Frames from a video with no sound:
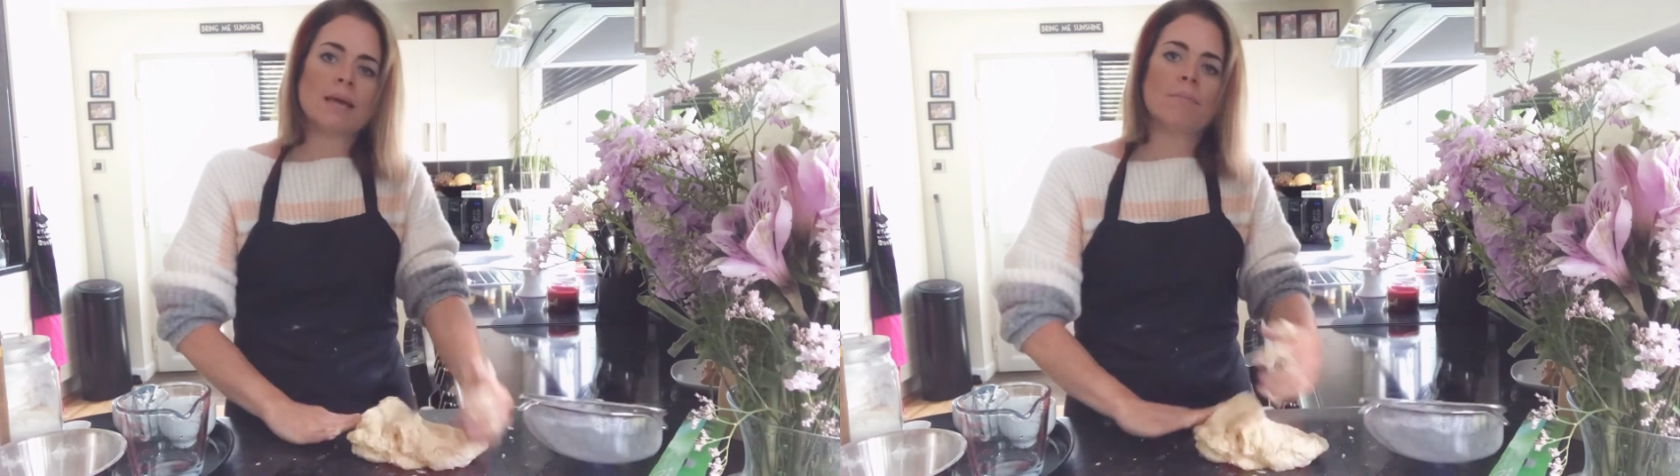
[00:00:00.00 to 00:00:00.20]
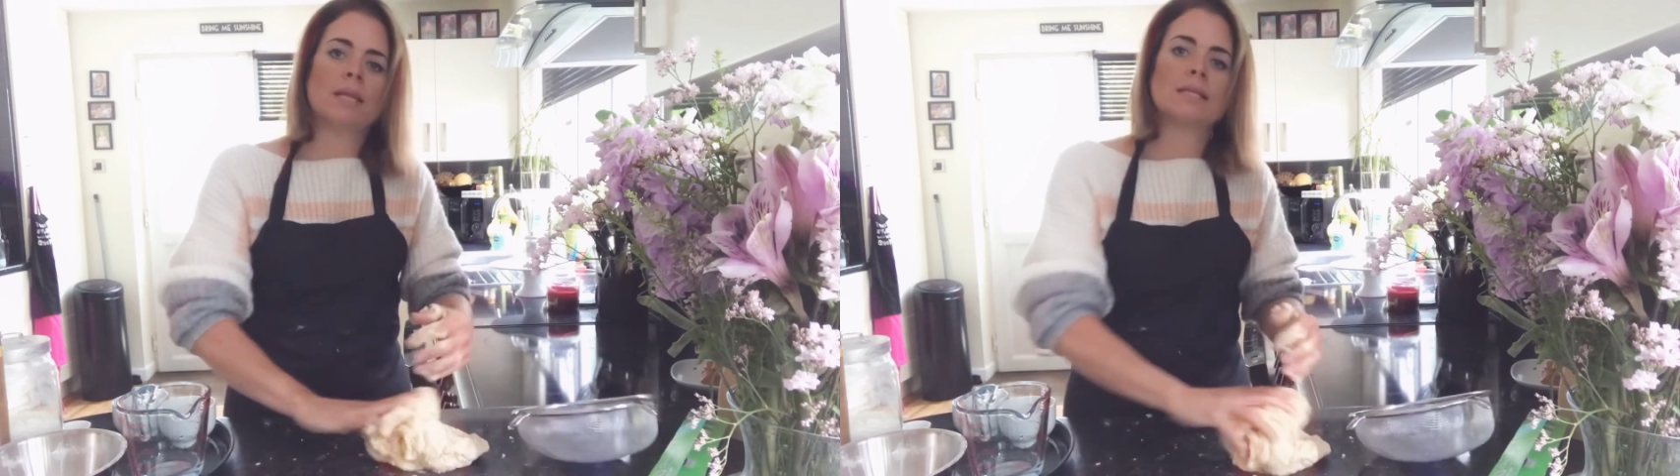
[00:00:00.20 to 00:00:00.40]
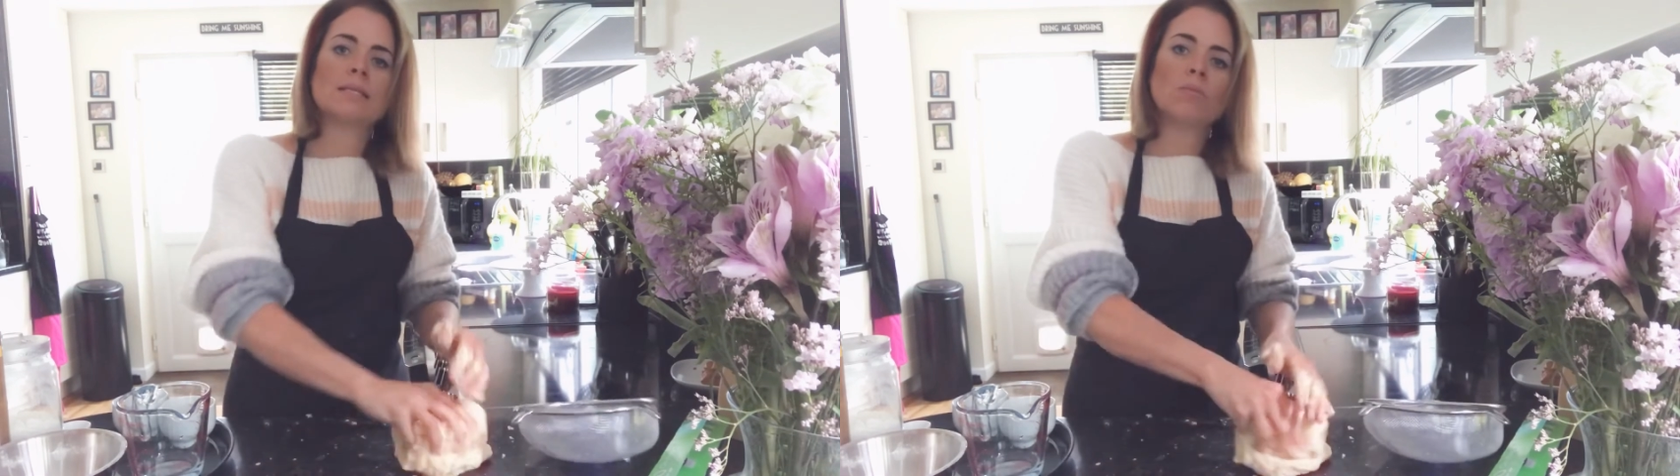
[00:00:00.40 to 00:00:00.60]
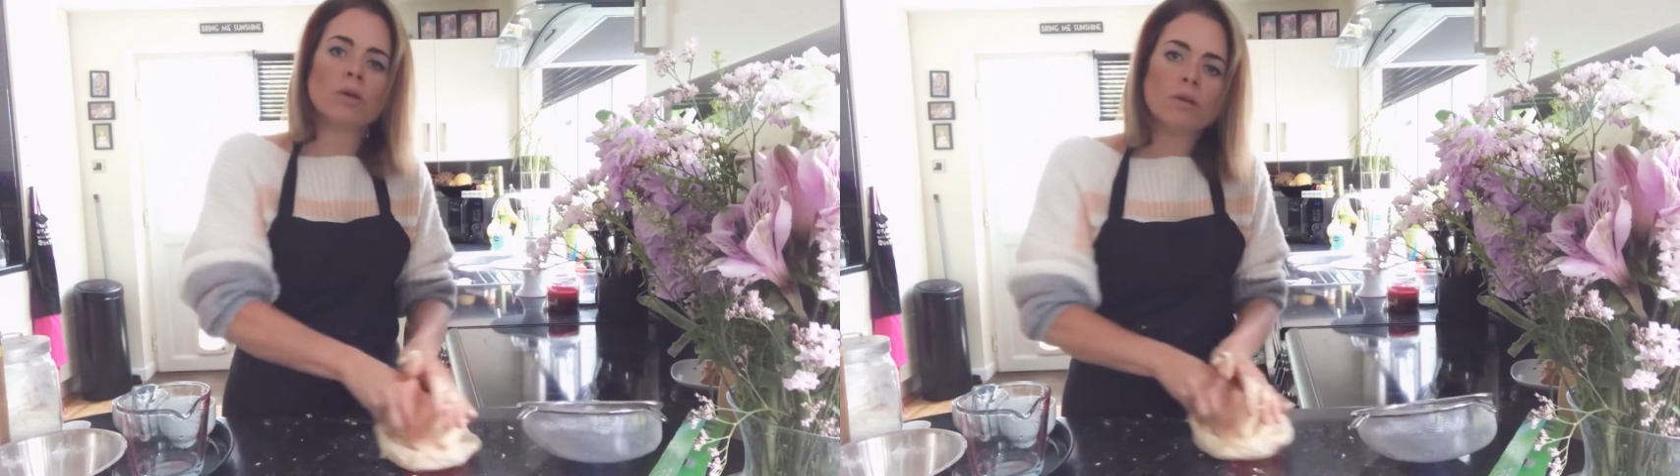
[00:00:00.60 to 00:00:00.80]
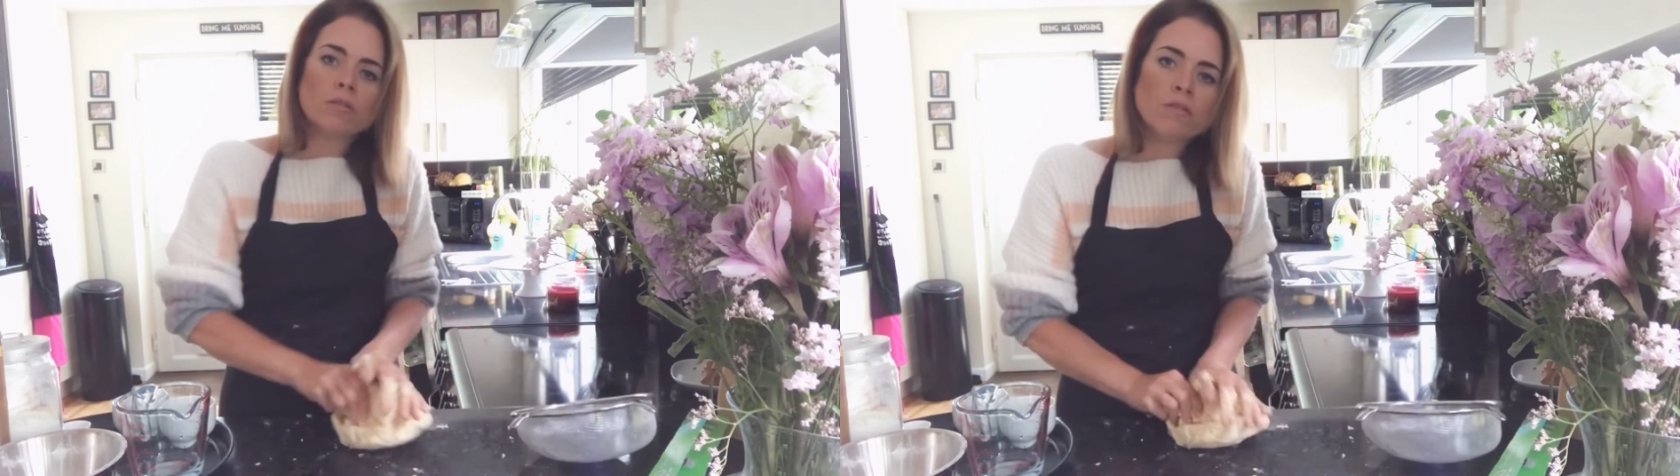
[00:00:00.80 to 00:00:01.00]
minutes, and
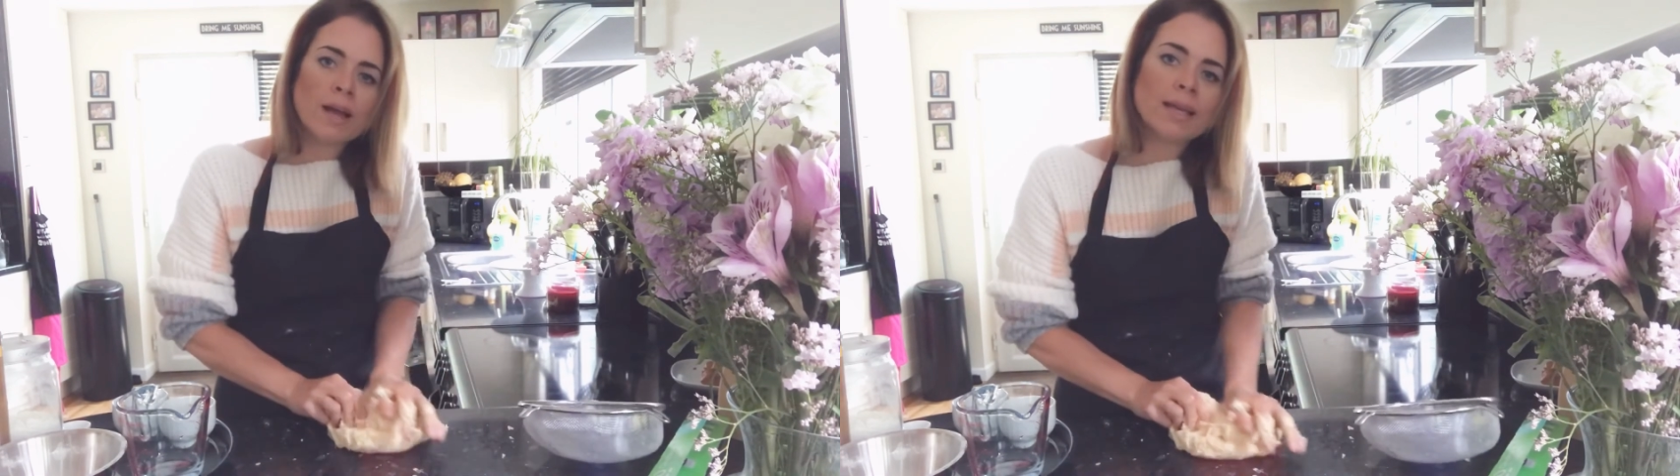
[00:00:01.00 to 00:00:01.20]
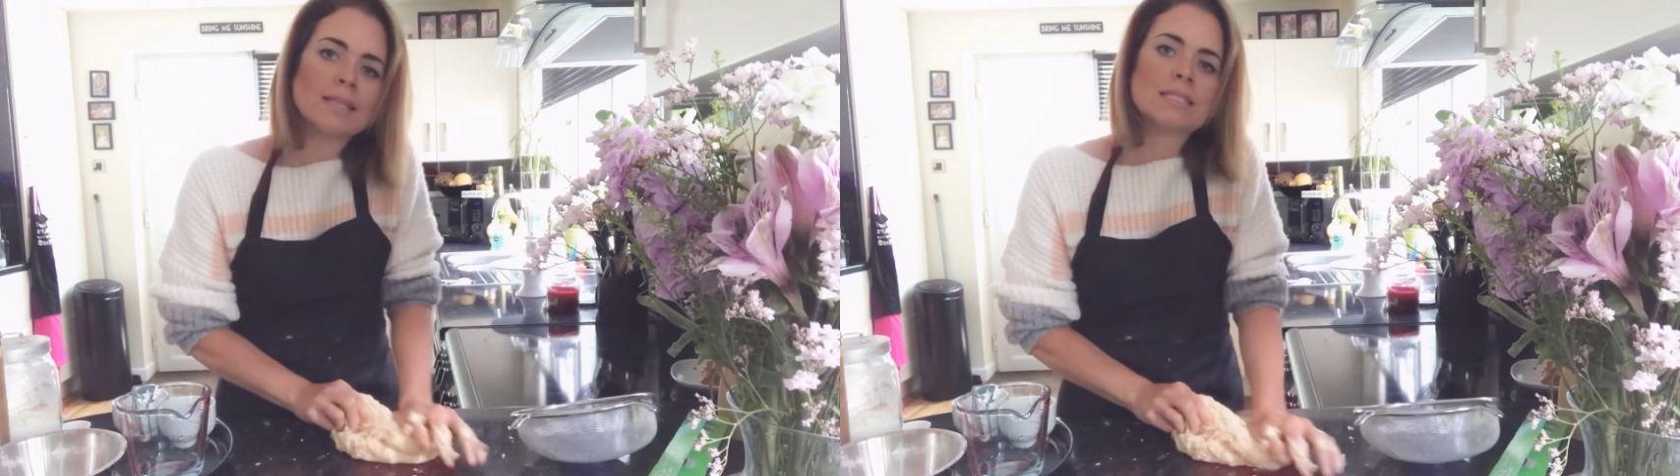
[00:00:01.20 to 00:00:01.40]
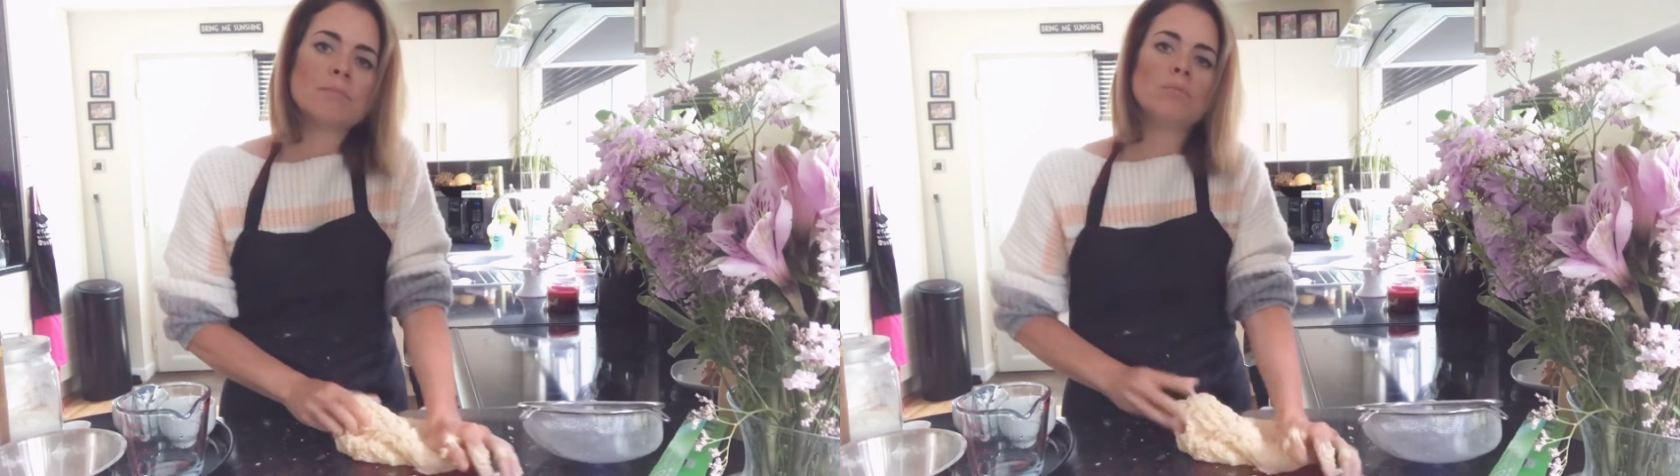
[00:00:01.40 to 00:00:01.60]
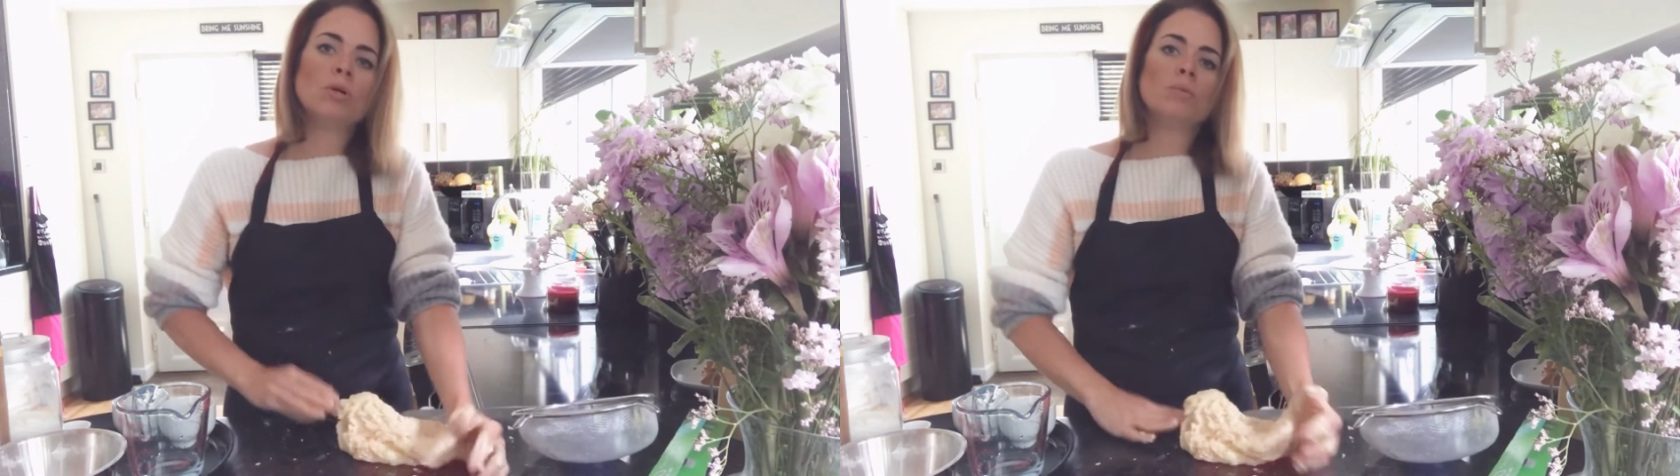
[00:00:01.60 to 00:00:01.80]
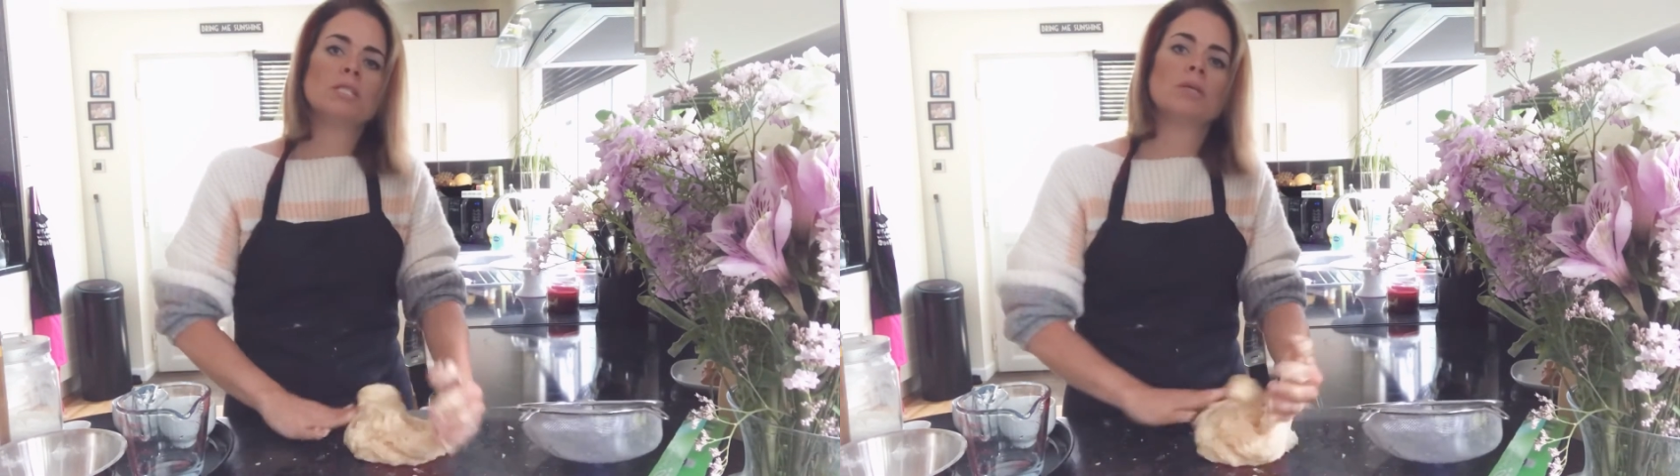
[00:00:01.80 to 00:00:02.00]
what you'll find is the
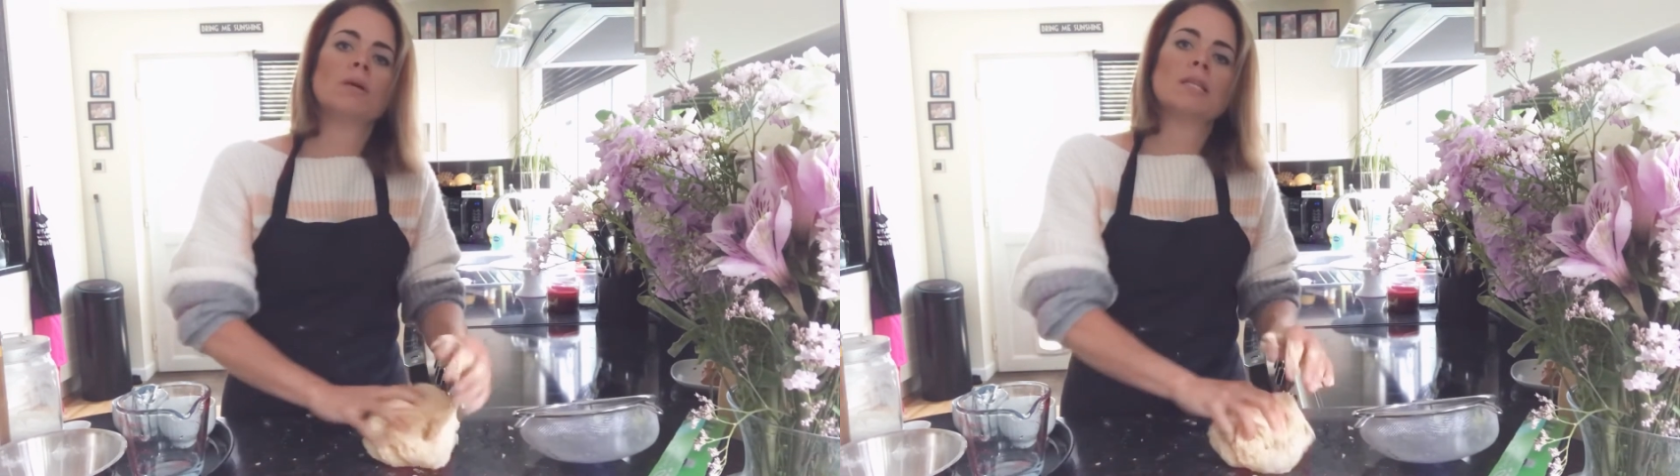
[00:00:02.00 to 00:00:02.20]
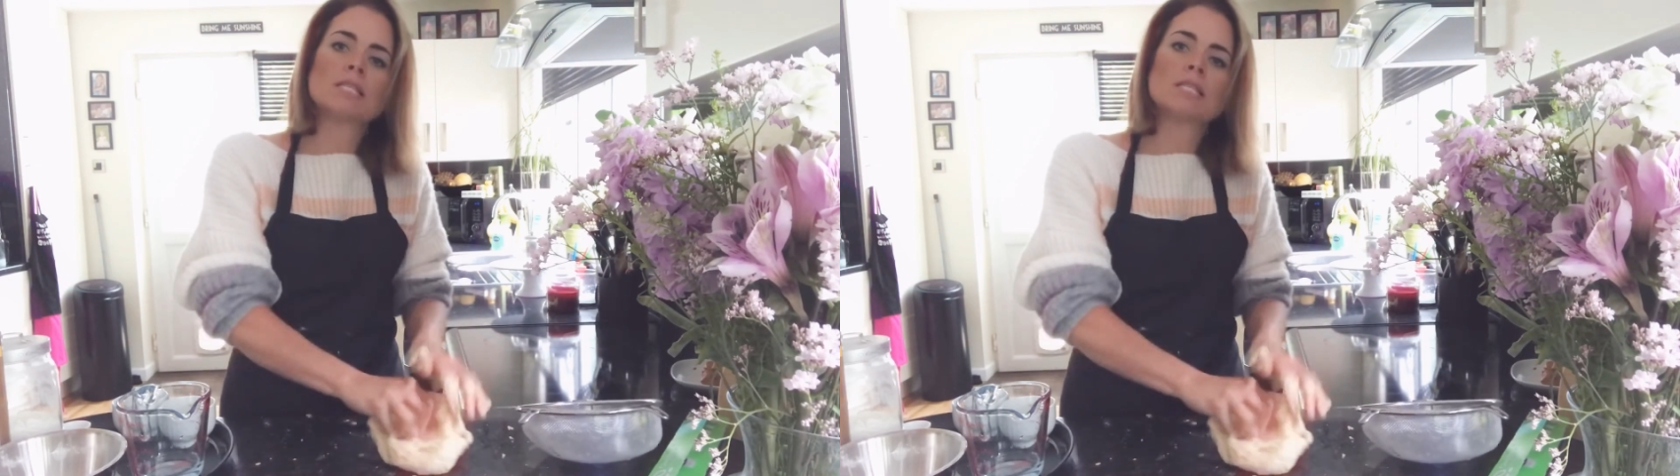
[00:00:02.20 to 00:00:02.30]
more we do it,